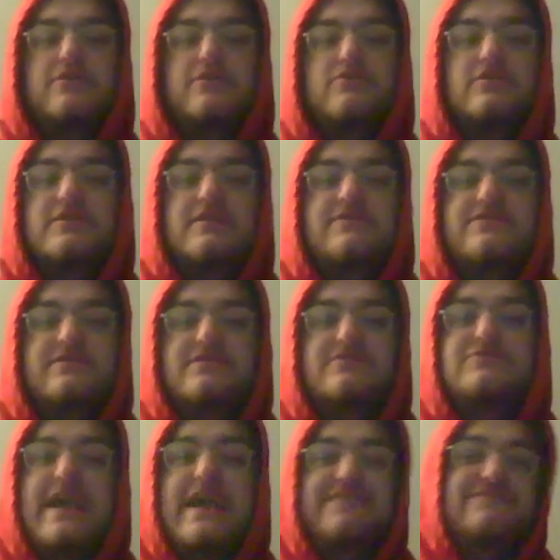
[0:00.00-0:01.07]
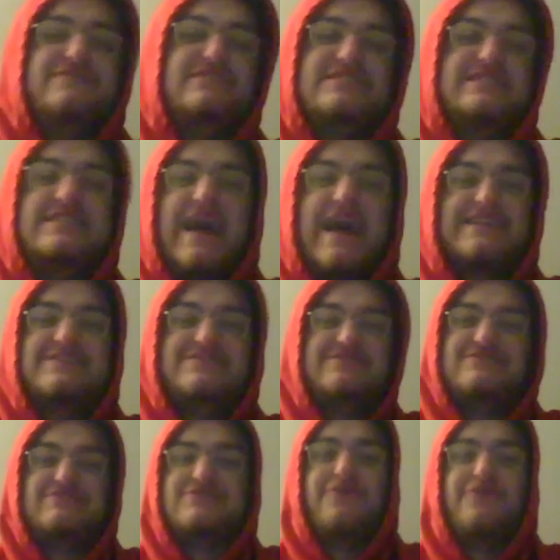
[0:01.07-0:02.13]
You can't even see that because
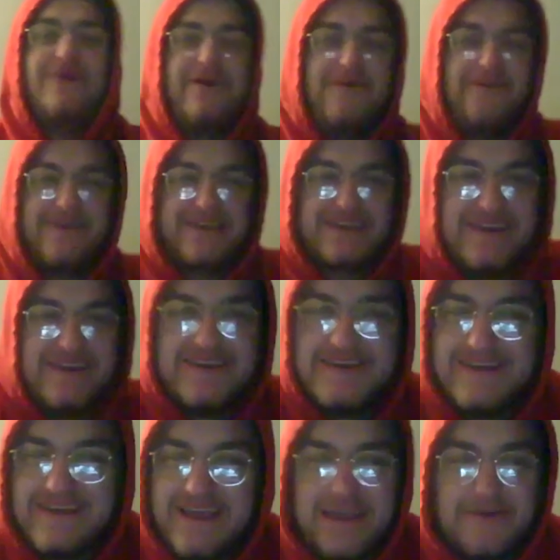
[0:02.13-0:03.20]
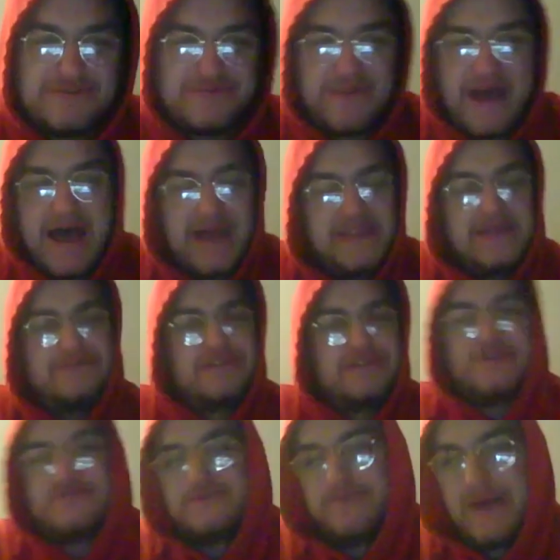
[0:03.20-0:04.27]
it's so low. It was bad.
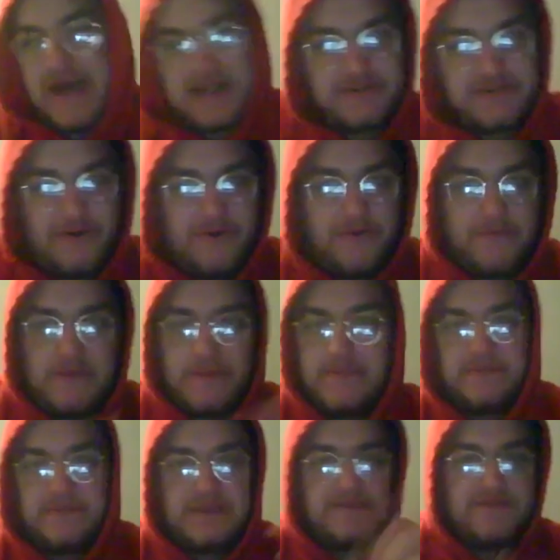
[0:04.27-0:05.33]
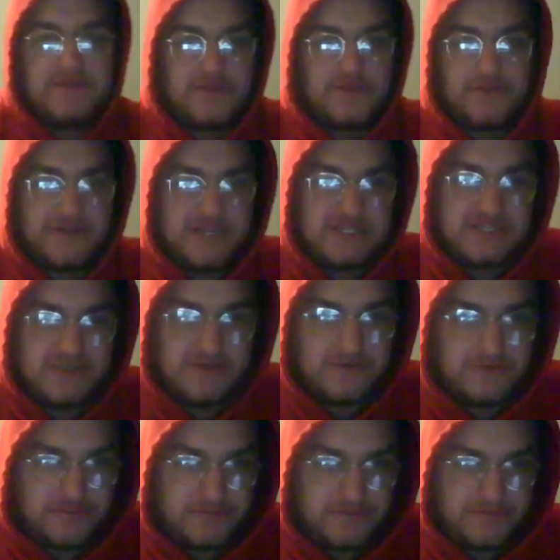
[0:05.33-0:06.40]
That was a bad call. And then even the
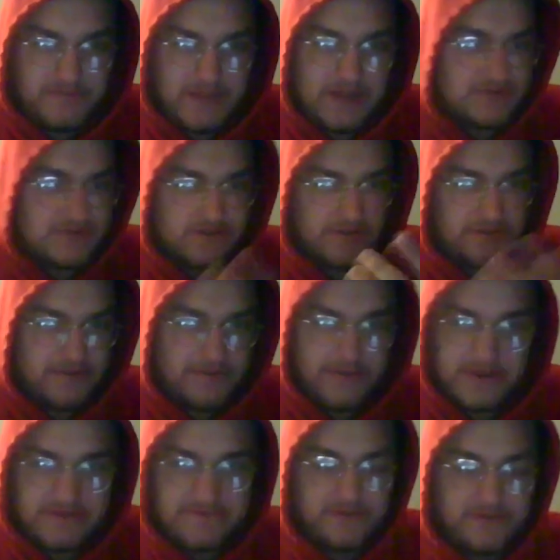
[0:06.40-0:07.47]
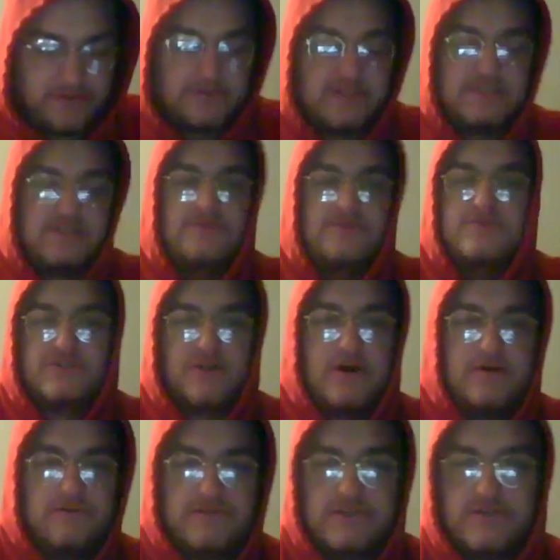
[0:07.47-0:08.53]
3-2, that was on 3-1. Even the 3-2 was
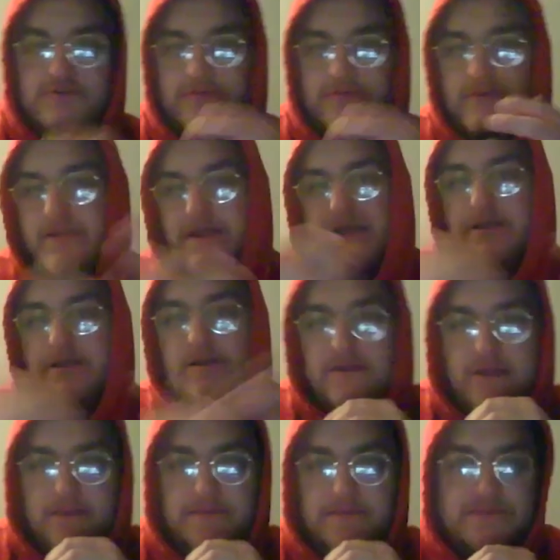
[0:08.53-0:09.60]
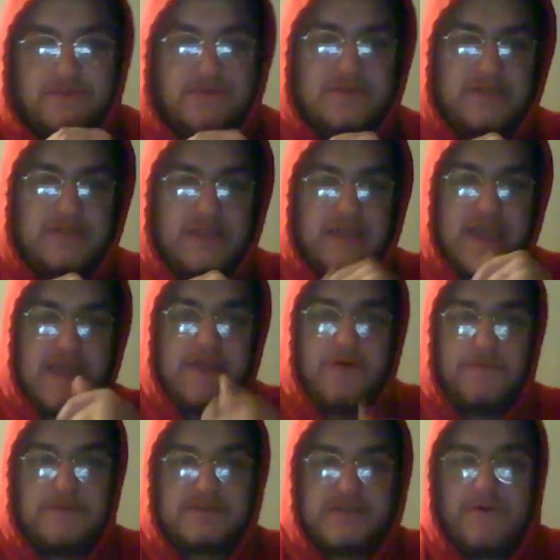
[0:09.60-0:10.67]
low too. But I mean, they can't
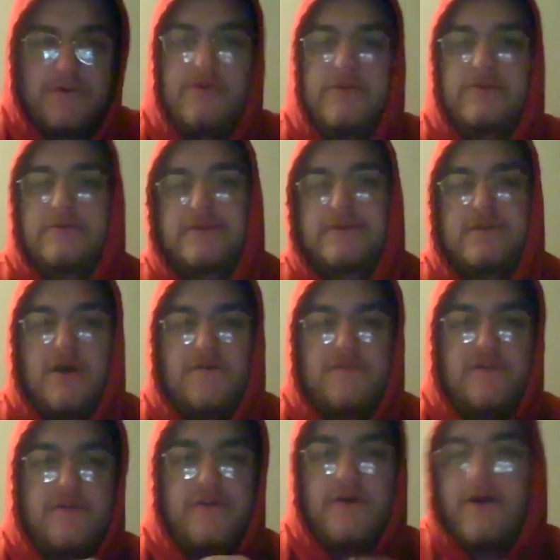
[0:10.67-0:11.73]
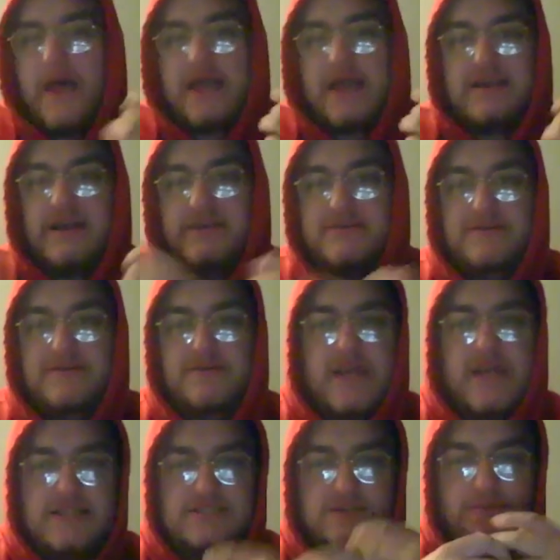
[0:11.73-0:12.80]
help us out with a little leadoff runner on. That guy clearly
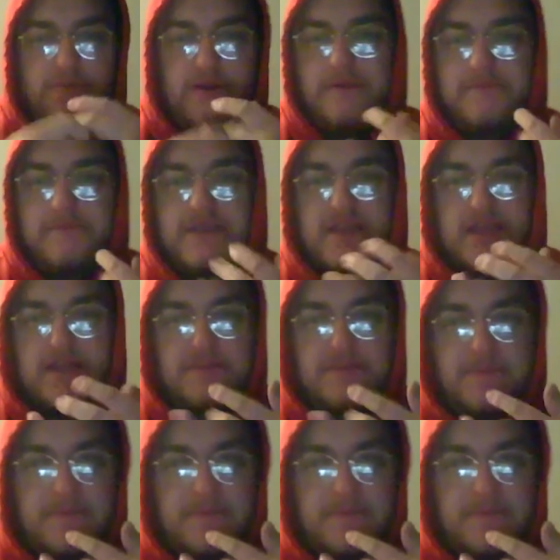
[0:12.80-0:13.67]
had somewhere to be.